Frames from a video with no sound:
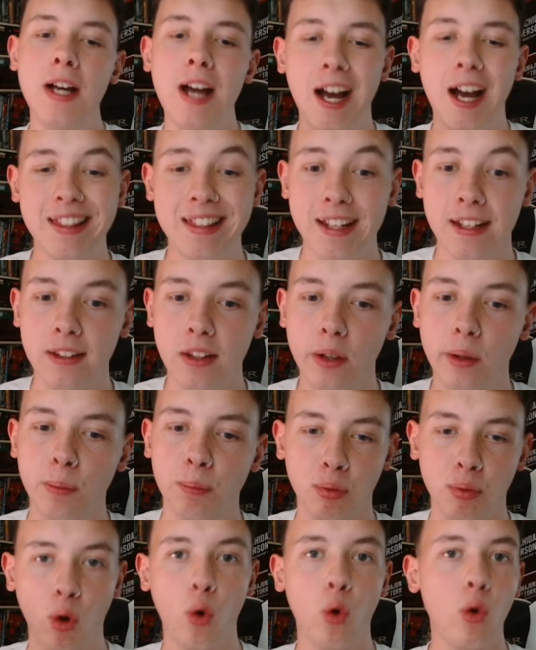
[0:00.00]
I think that a
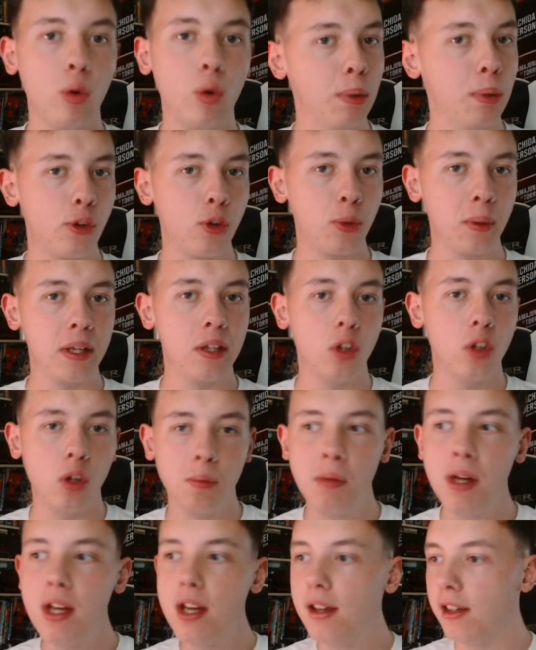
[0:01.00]
brawl between
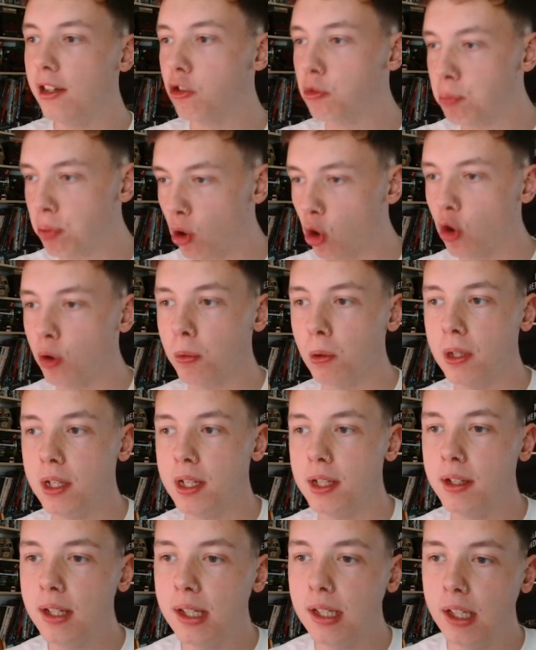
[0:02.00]
them is
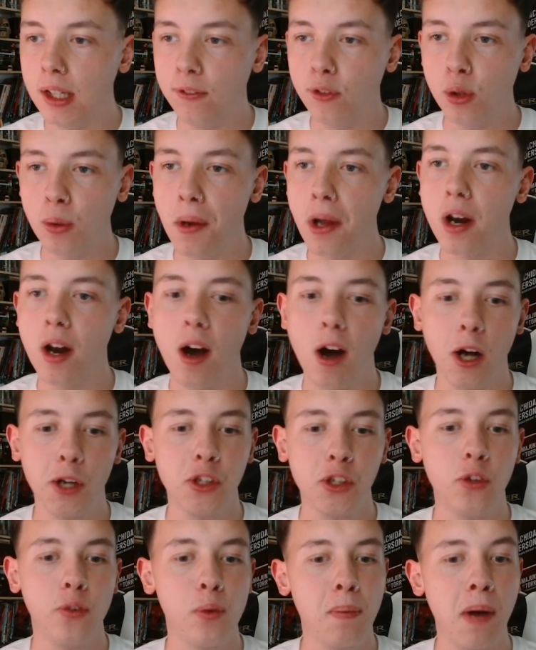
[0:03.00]
probably, if you were going to
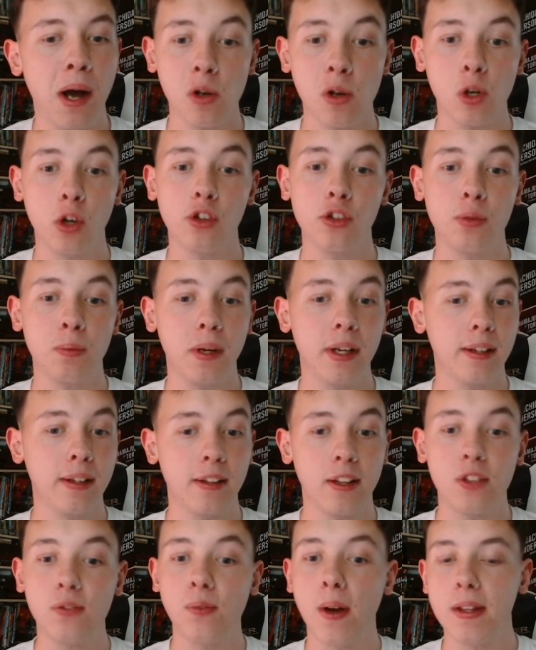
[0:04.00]
argue for Paulo Costa winning
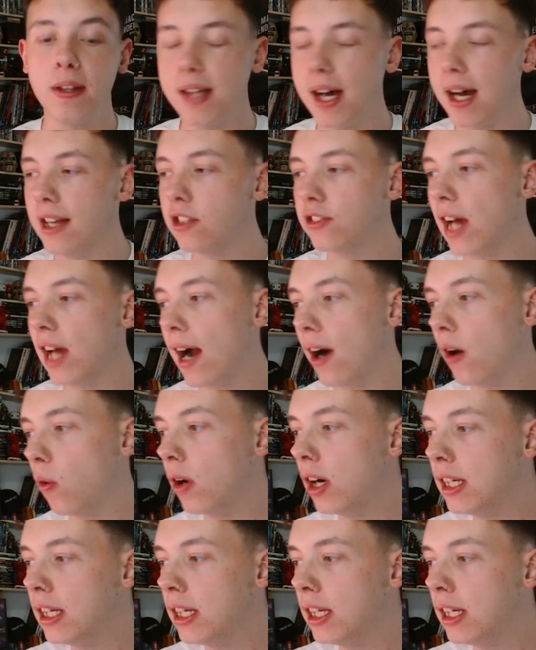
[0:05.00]
this fight, that is how